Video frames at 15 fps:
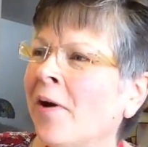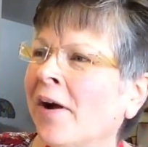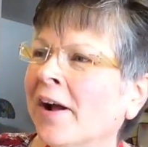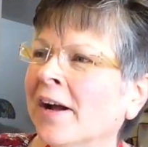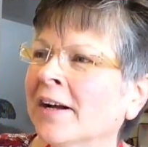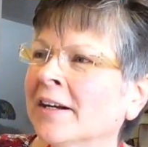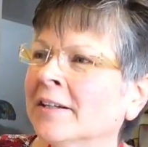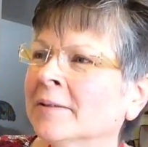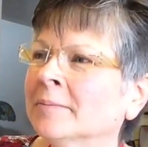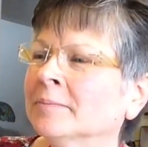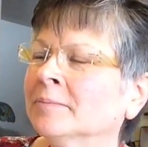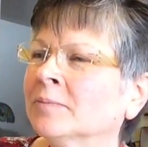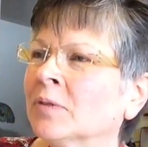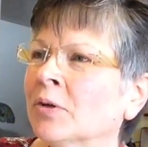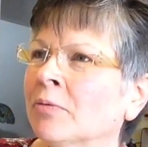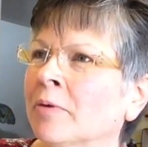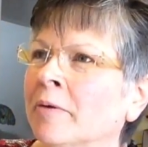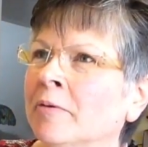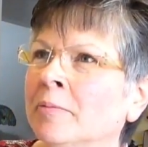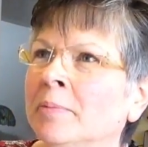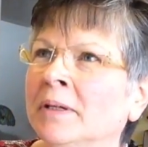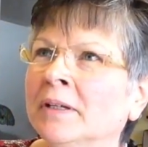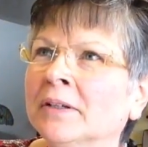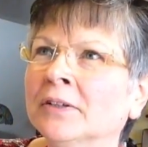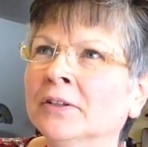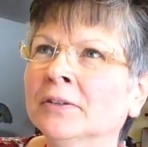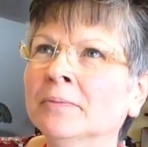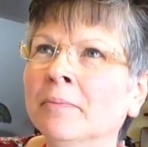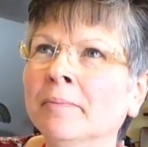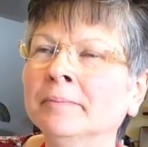What would be a
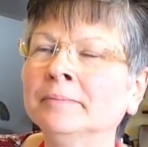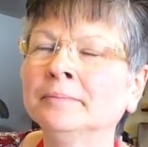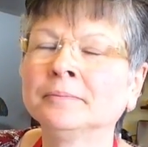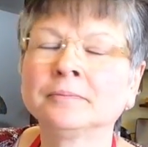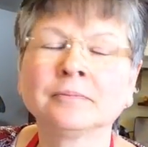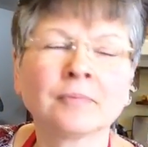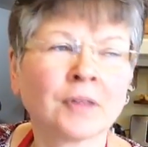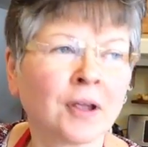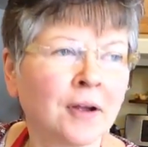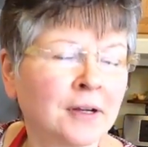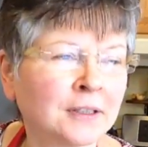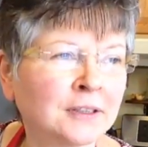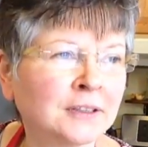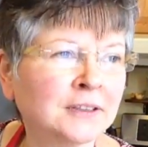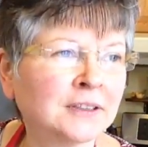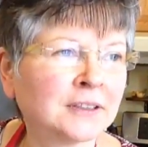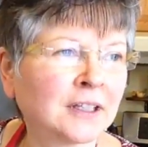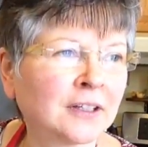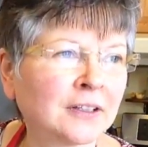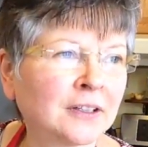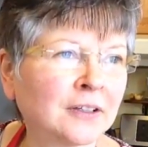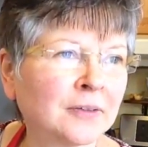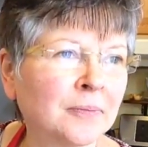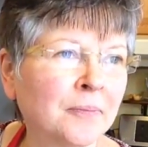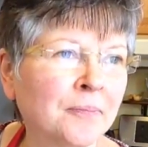good starter?